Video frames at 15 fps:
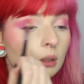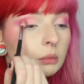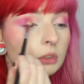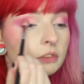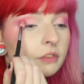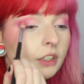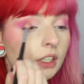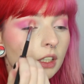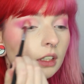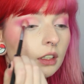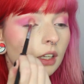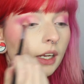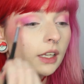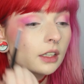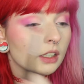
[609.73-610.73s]
I'm just very
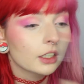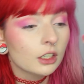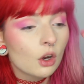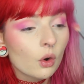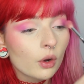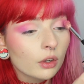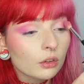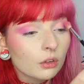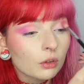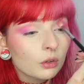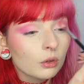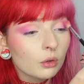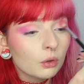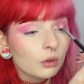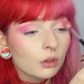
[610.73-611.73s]
lightly going
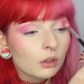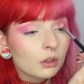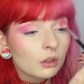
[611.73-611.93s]
to